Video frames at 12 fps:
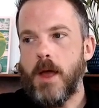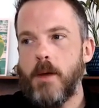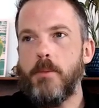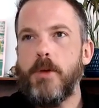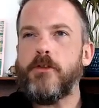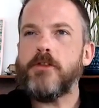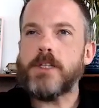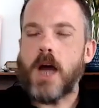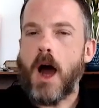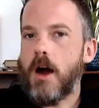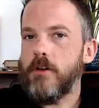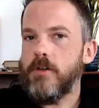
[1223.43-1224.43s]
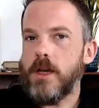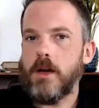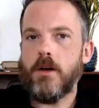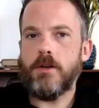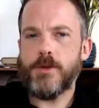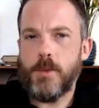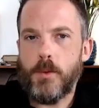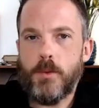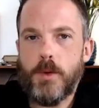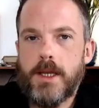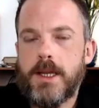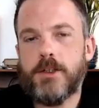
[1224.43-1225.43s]
But photography can also be
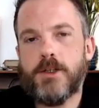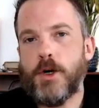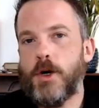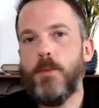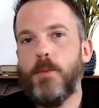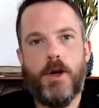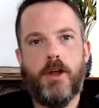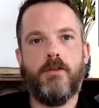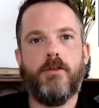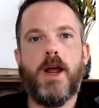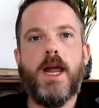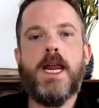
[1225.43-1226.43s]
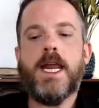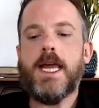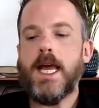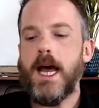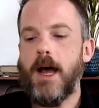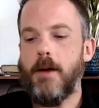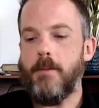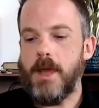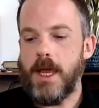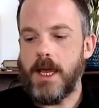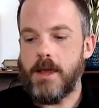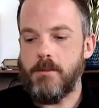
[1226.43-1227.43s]
really interpretive, right?
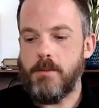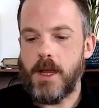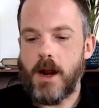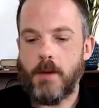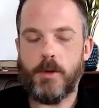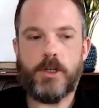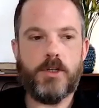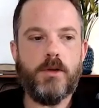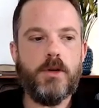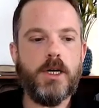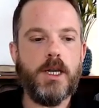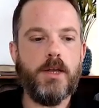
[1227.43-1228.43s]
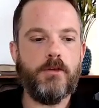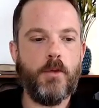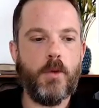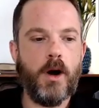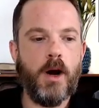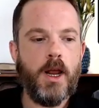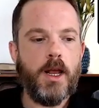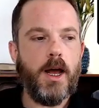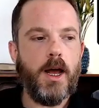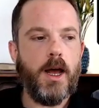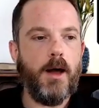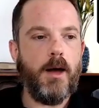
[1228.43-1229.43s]
It can be an opportunity for
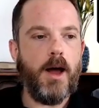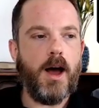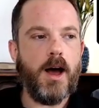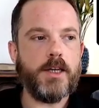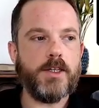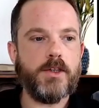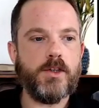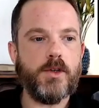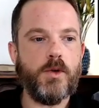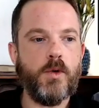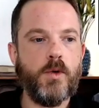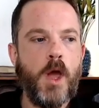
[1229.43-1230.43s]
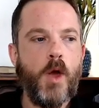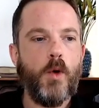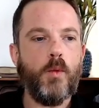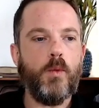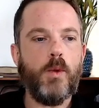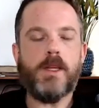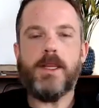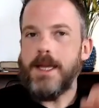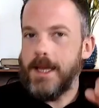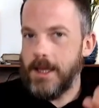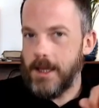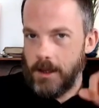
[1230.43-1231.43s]
us to
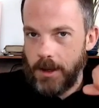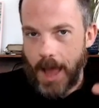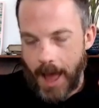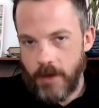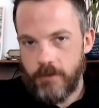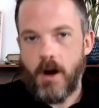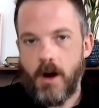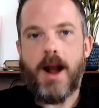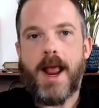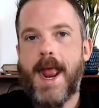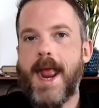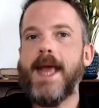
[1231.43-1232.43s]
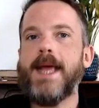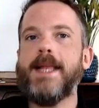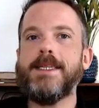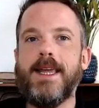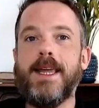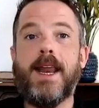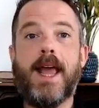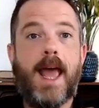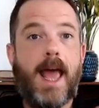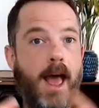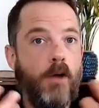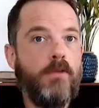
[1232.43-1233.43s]
really have our hand in
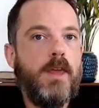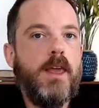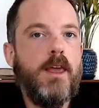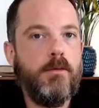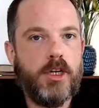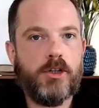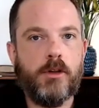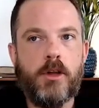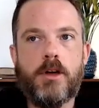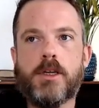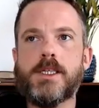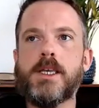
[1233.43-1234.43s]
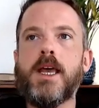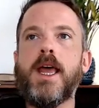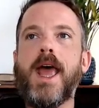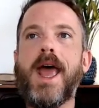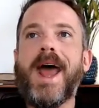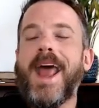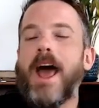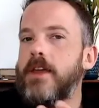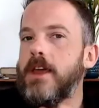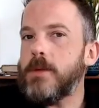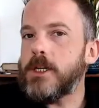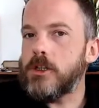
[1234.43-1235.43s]
how the image looks, and how
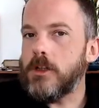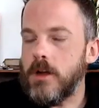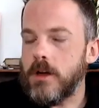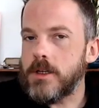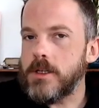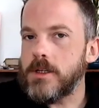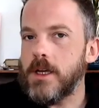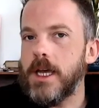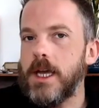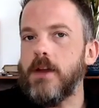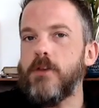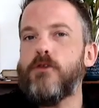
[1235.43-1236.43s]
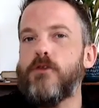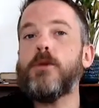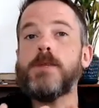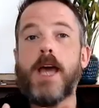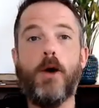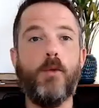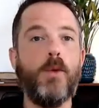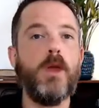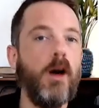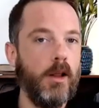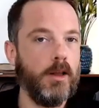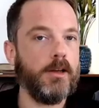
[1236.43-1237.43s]
the image looks informs how we
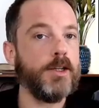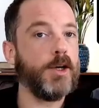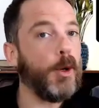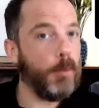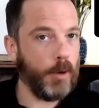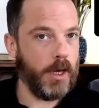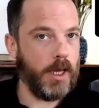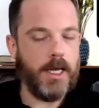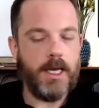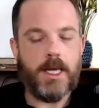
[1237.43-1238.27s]
all interpret it,